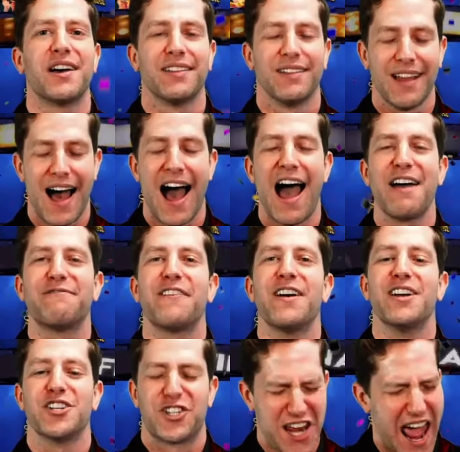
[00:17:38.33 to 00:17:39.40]
live
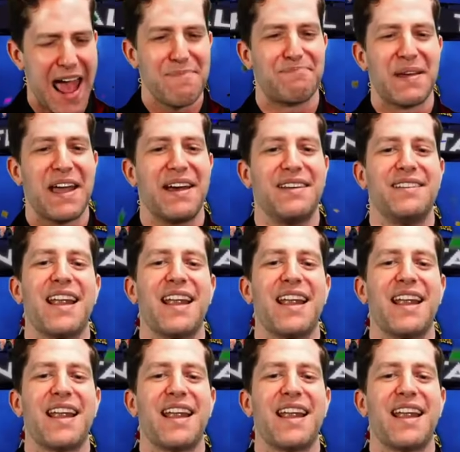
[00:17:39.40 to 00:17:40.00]
champion.